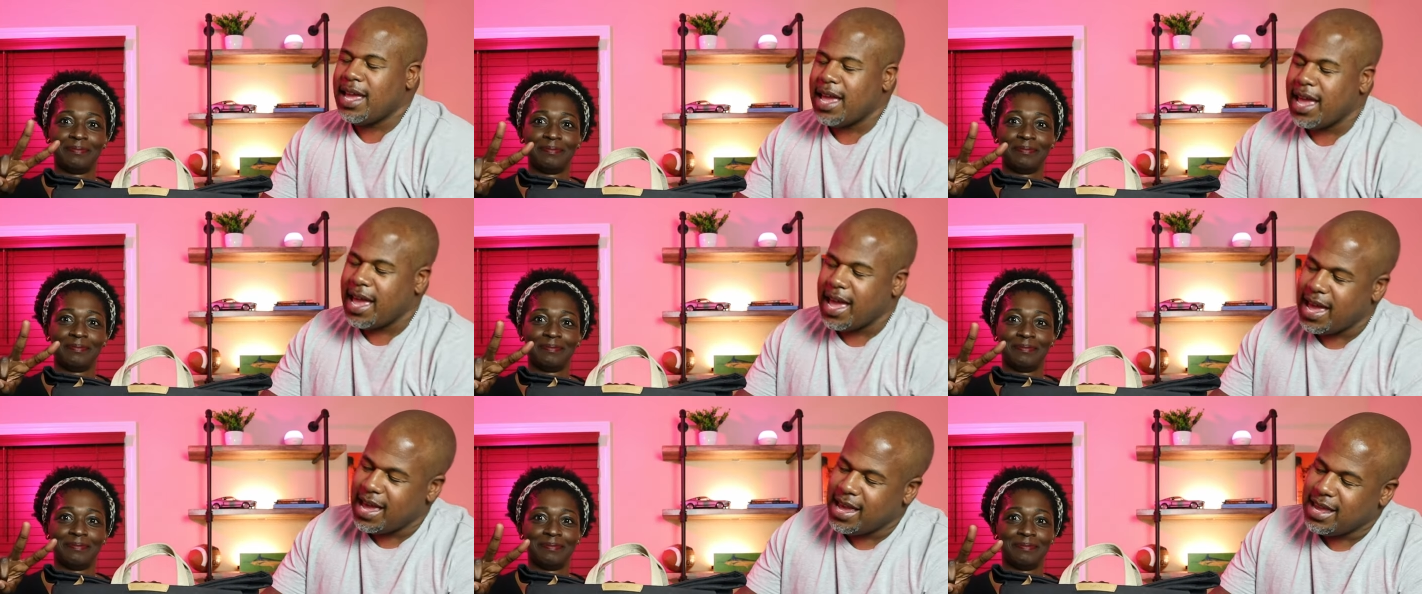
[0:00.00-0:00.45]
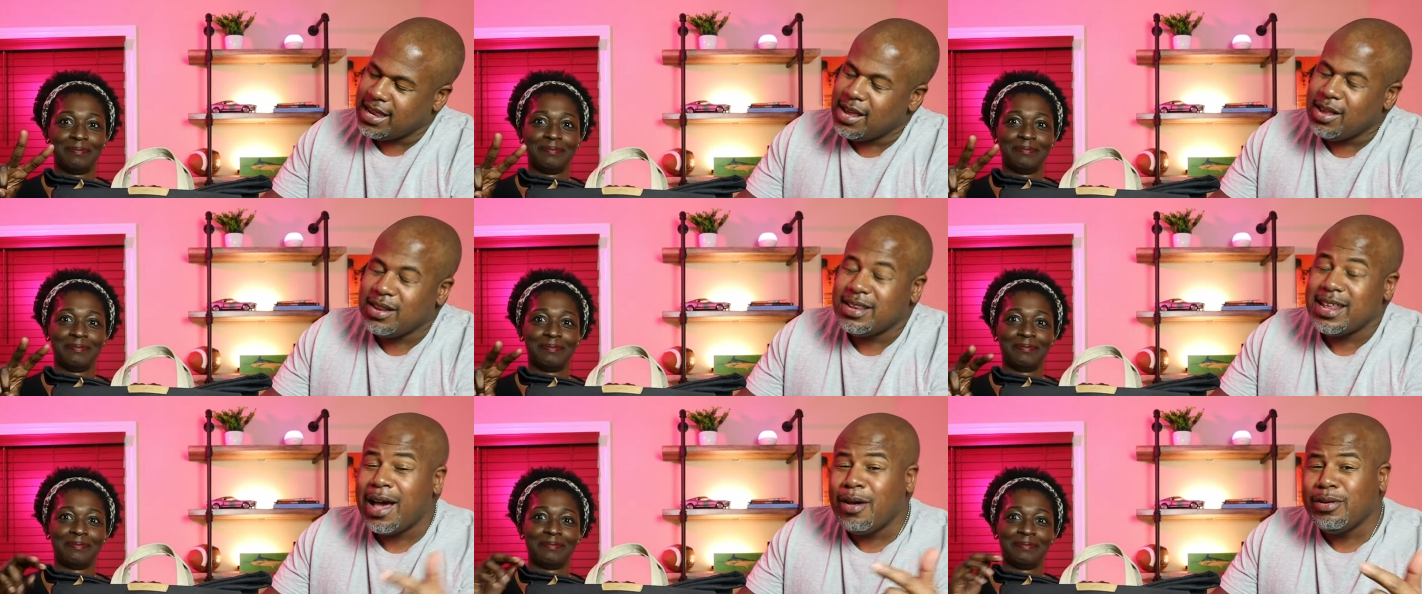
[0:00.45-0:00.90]
Speaker 1: And
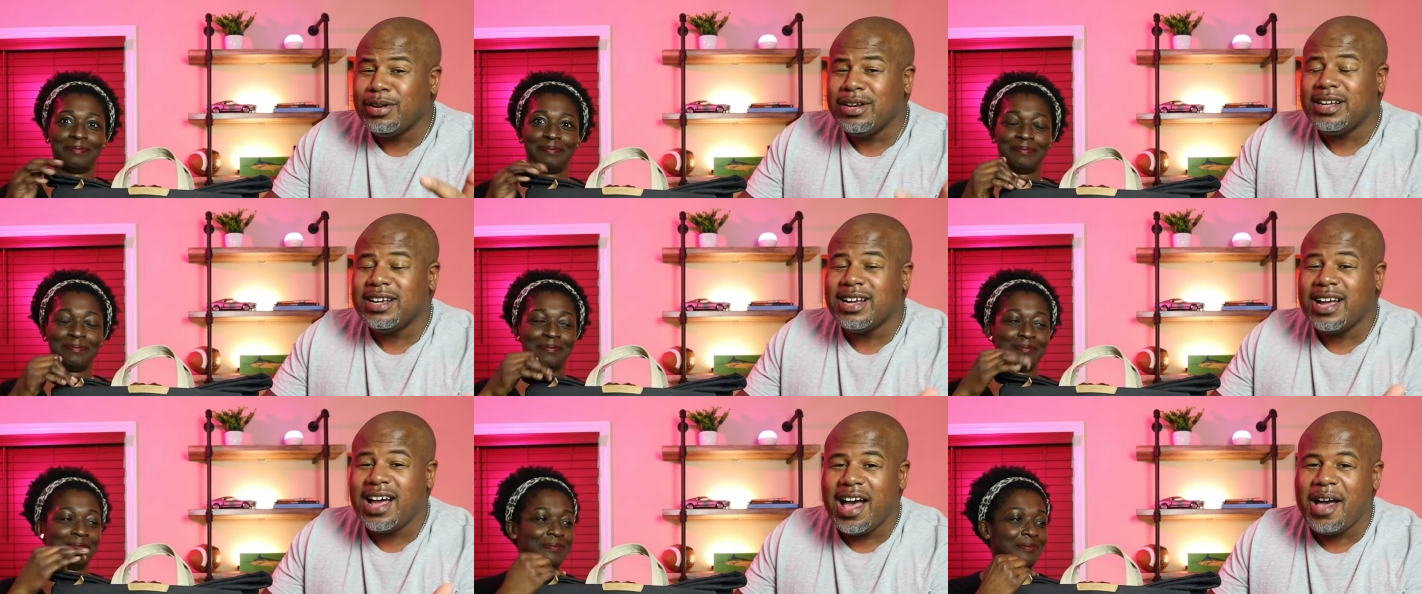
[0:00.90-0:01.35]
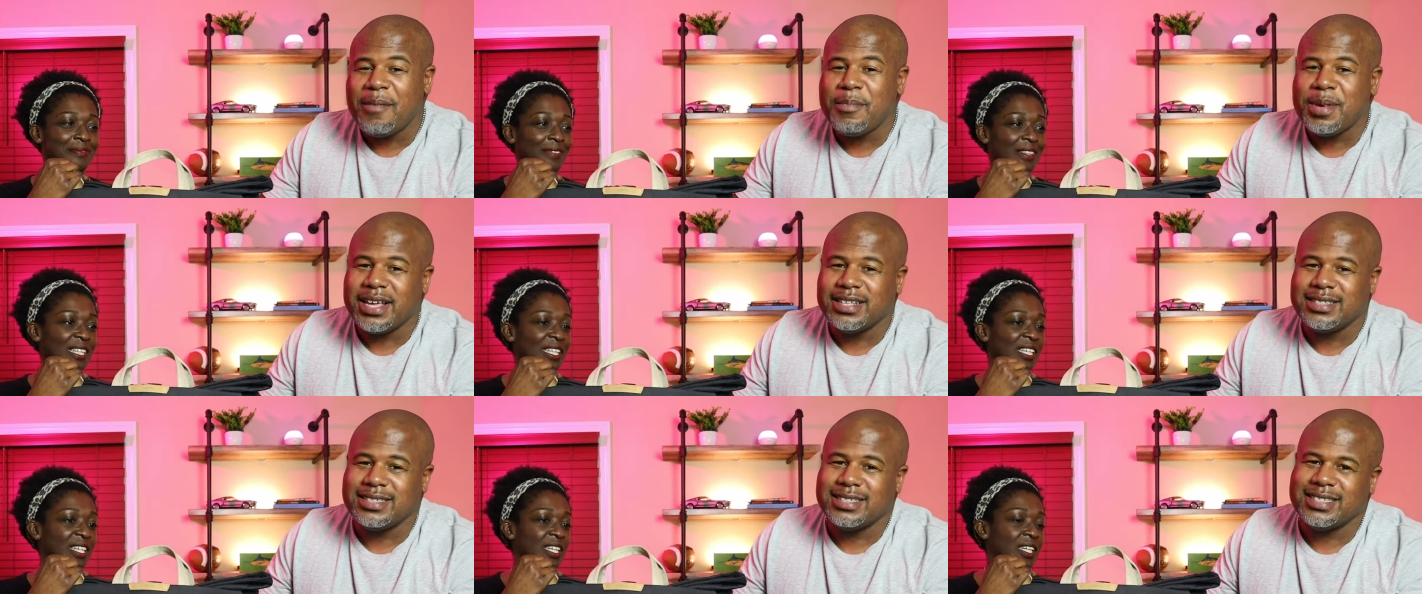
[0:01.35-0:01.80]
down in the
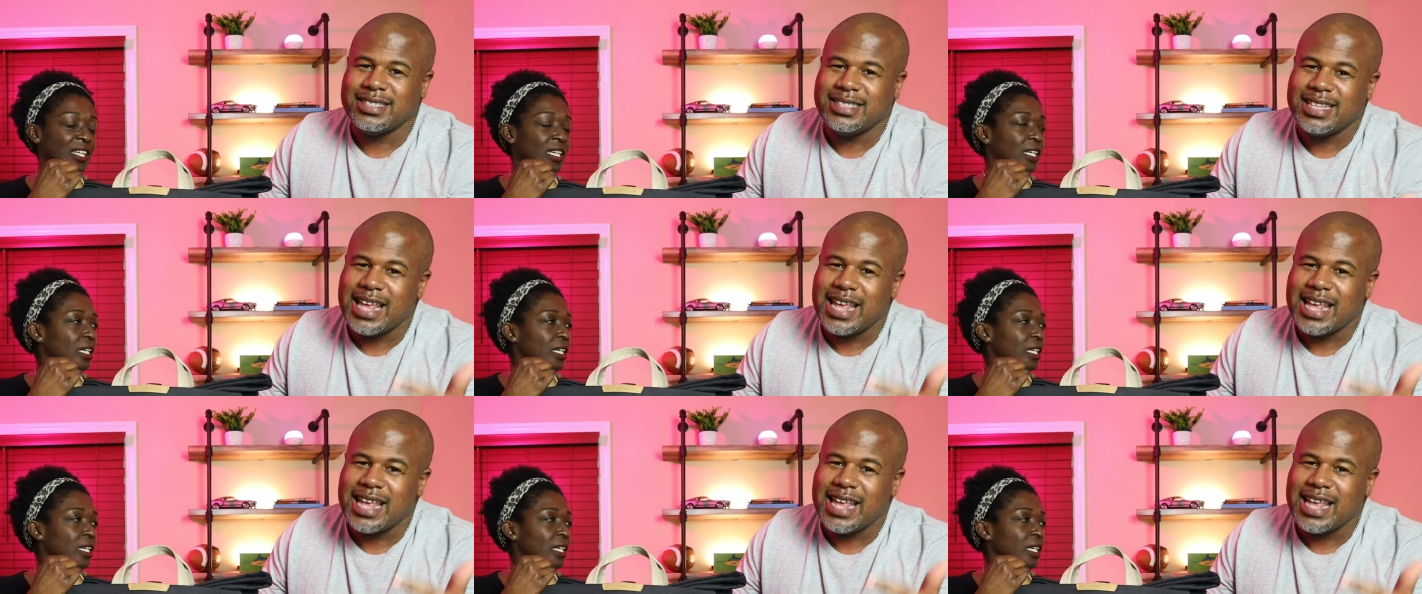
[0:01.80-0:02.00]
comments,